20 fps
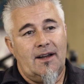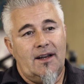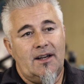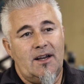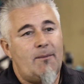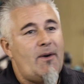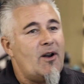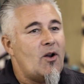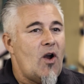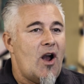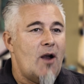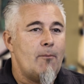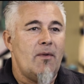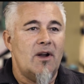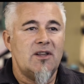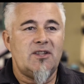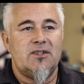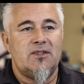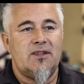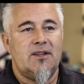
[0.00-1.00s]
No matter how
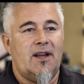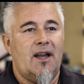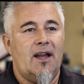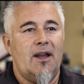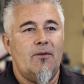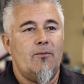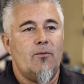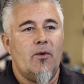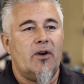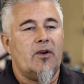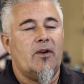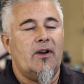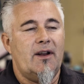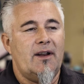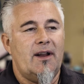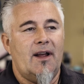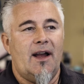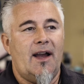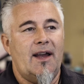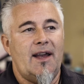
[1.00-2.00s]
much I work on it,
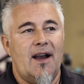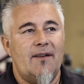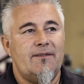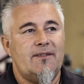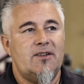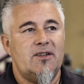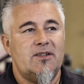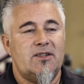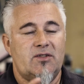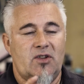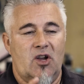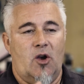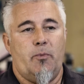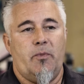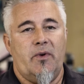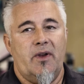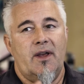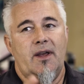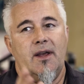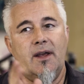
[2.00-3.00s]
I have to just stop
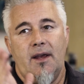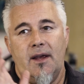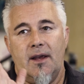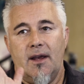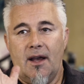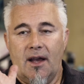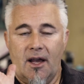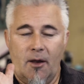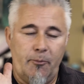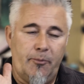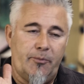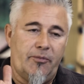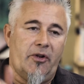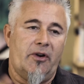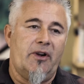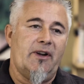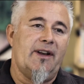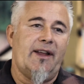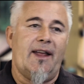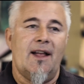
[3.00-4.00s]
and
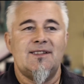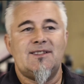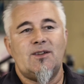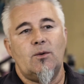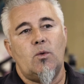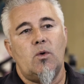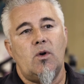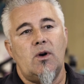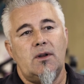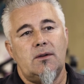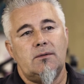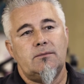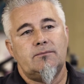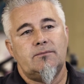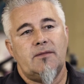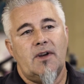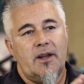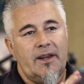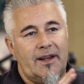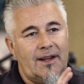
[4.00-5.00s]
turn it against the wall
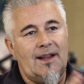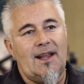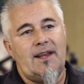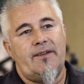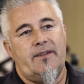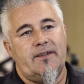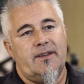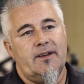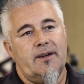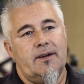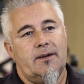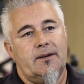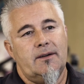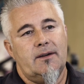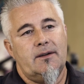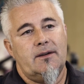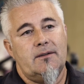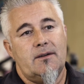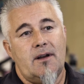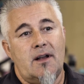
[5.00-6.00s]
and leave it there,
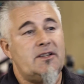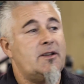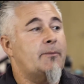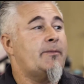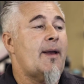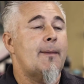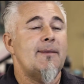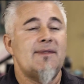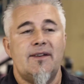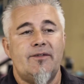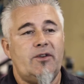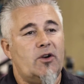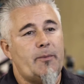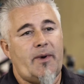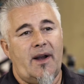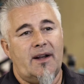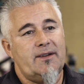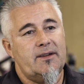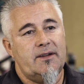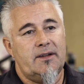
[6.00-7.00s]
and sometimes never go
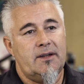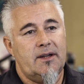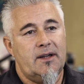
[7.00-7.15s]
back to it.